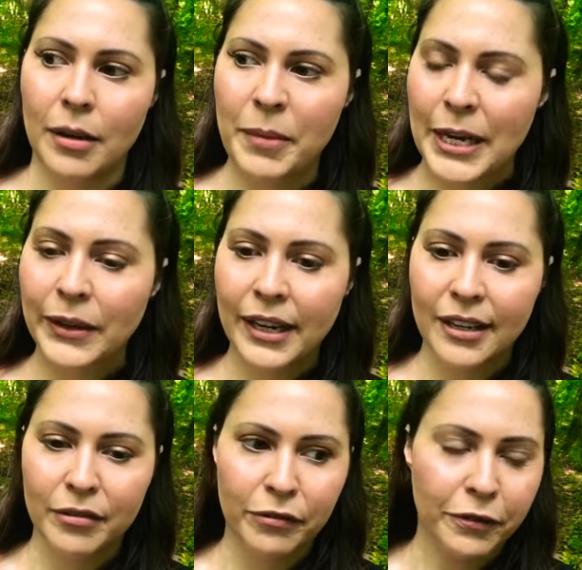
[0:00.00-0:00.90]
period
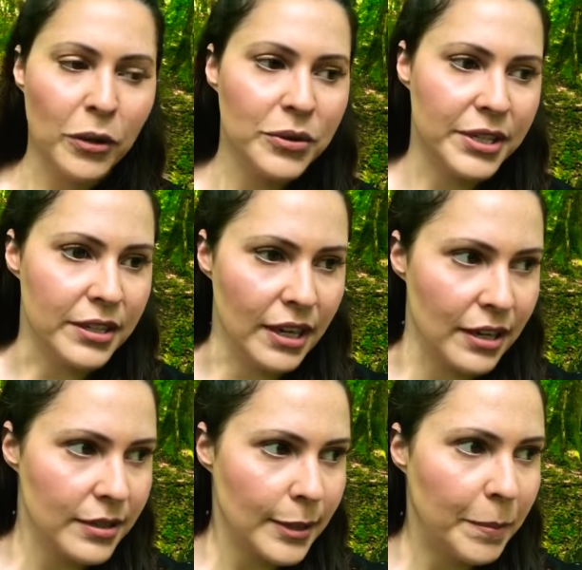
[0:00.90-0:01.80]
of
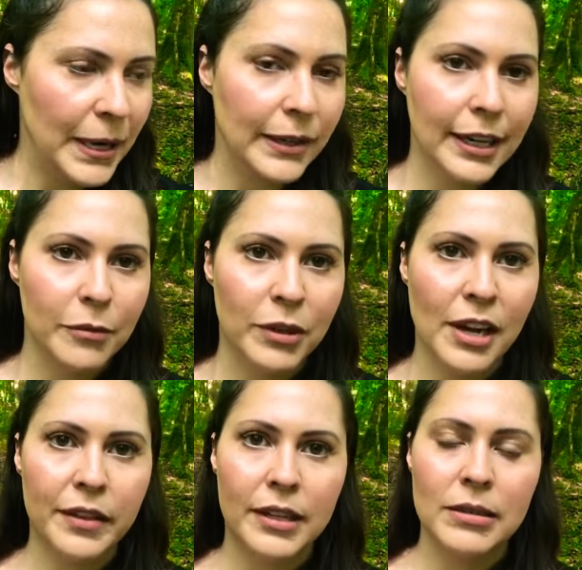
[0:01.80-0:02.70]
frozenness, a period where
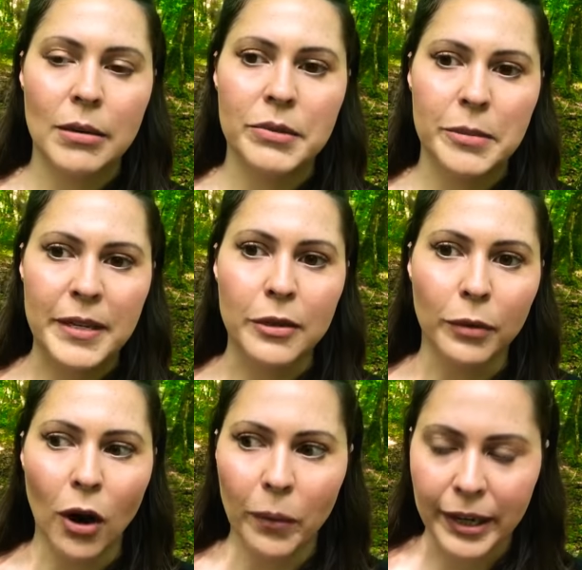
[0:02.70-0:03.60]
nothing seems to be
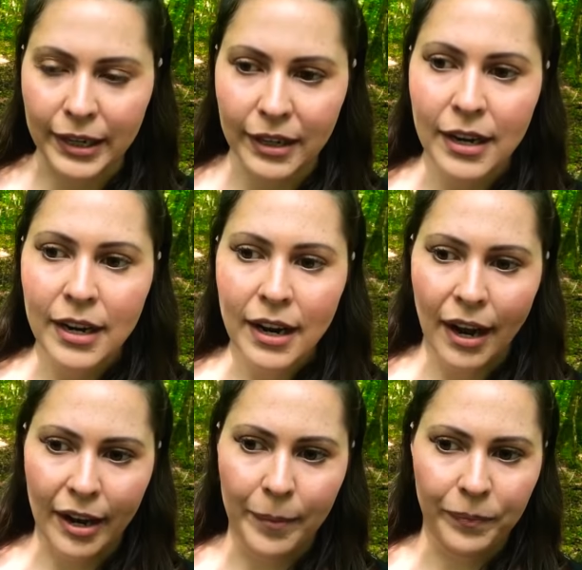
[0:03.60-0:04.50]
growing.
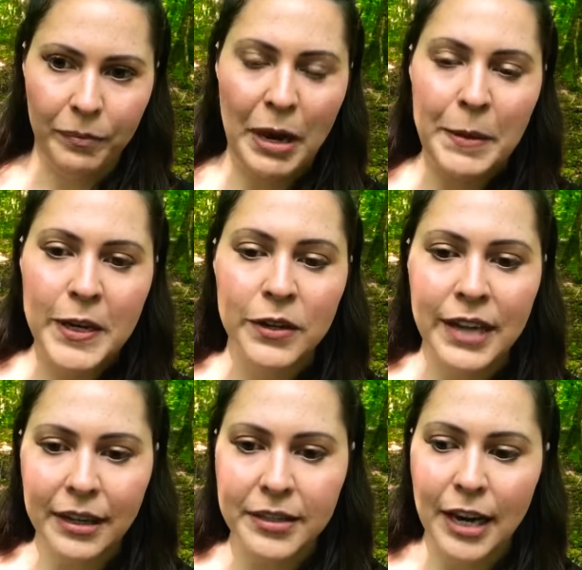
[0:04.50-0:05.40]
Maybe your
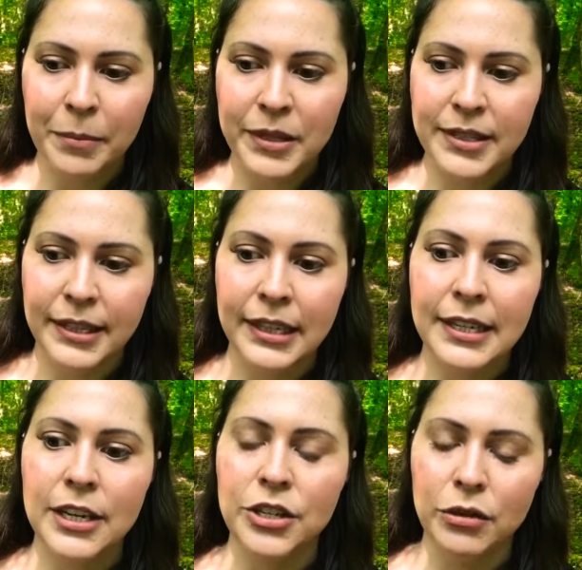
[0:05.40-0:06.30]
next step is to
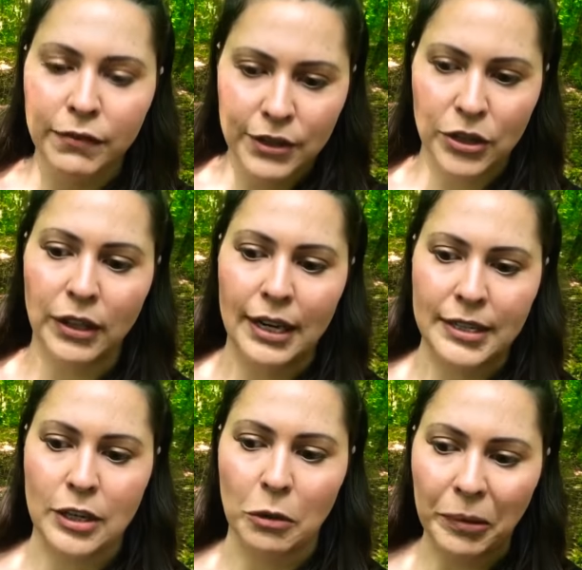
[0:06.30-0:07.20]
continue
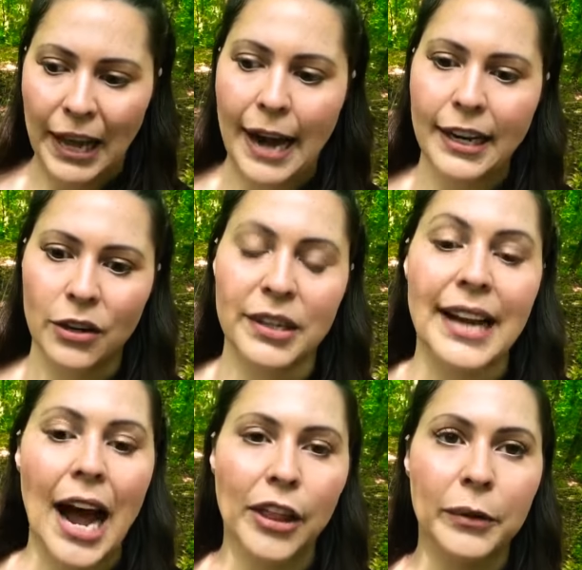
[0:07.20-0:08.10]
visualizing or planning or
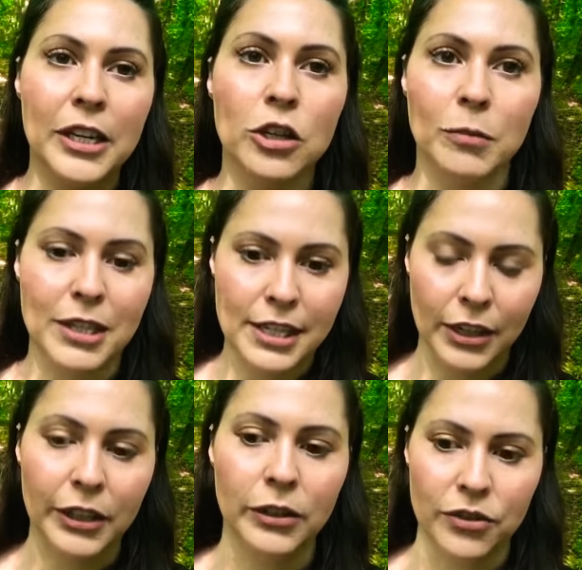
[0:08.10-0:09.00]
gathering your
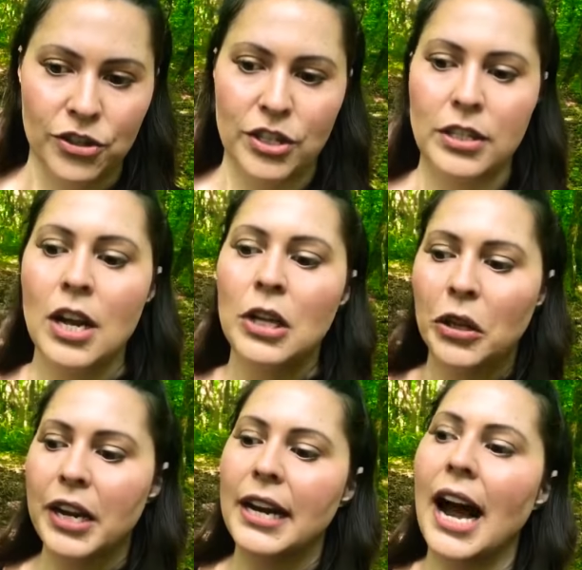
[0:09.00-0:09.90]
materials, just
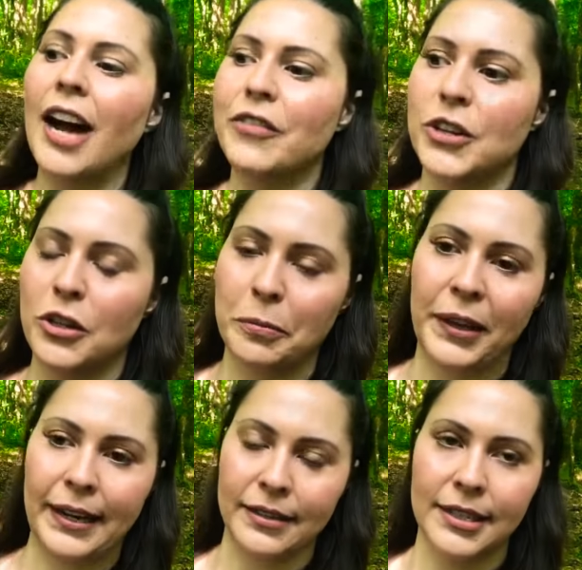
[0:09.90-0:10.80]
looking after your
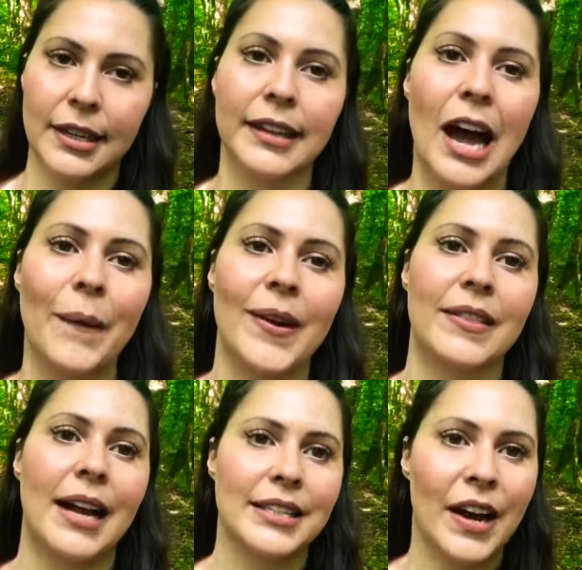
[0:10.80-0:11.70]
plants and allowing it
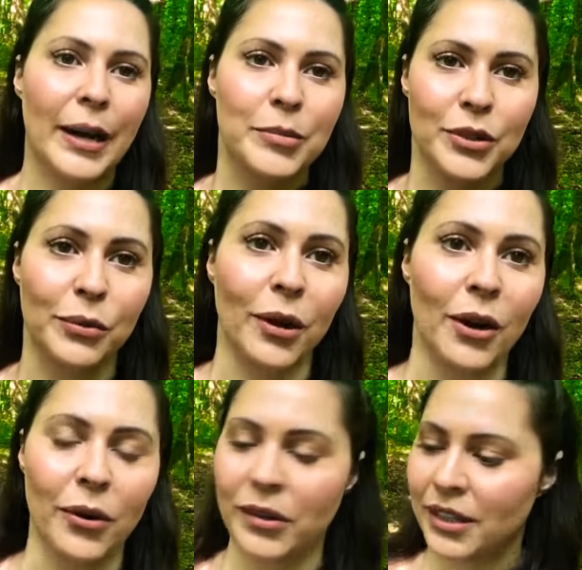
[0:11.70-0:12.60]
that time to
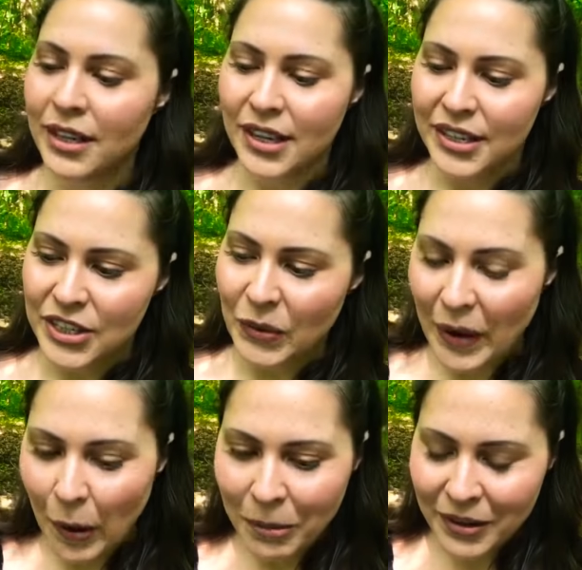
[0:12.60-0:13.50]
grow. So I
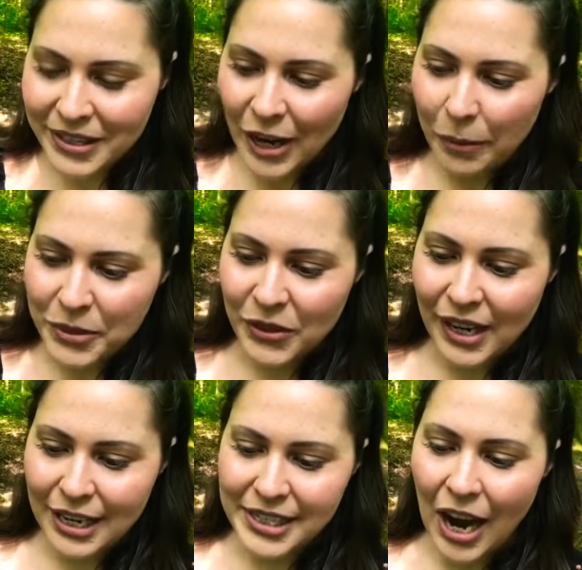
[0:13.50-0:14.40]
hope that this helps you
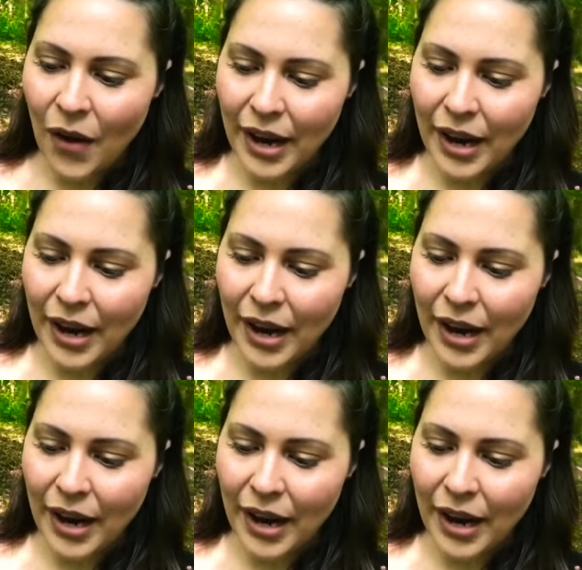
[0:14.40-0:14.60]
guys out.